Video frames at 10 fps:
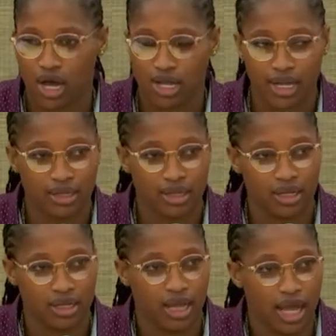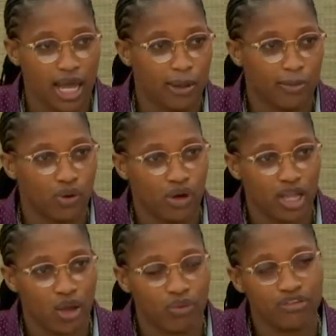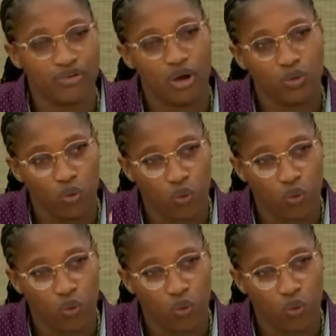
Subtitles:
We created a portal in no time.